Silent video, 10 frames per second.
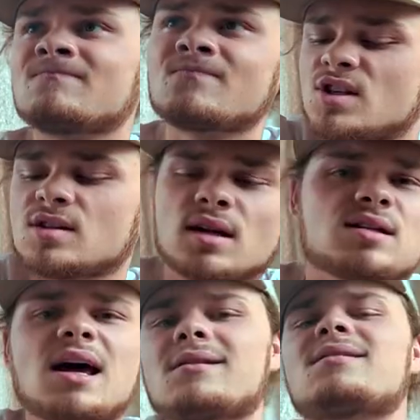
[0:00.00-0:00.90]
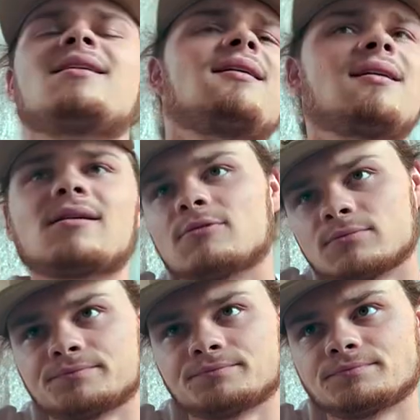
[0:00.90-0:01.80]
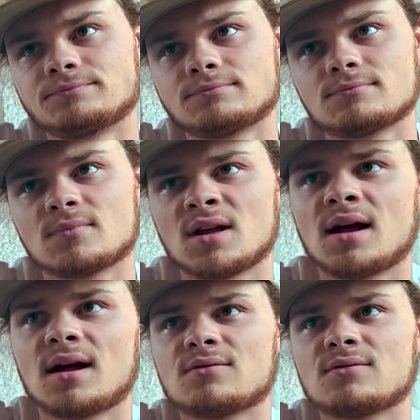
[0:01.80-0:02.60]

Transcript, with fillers: 6 out of 10. Yeah,